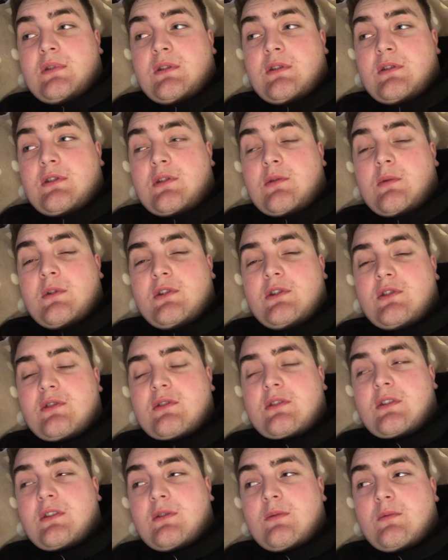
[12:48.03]
So we're just
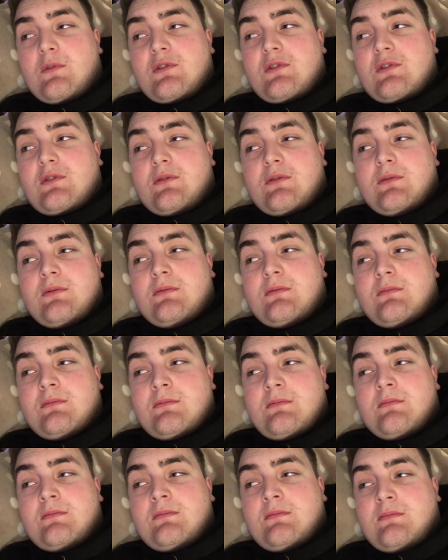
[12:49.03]
going to watch
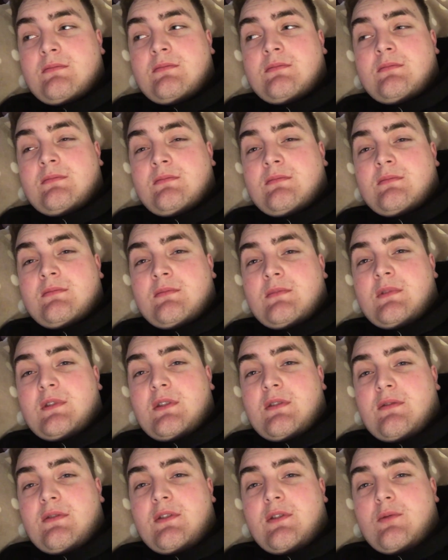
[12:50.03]
a
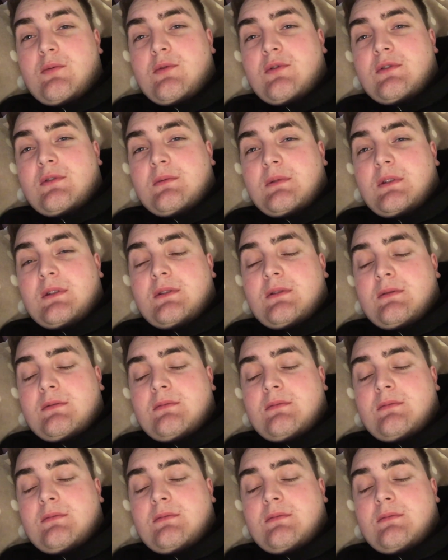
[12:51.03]
film or something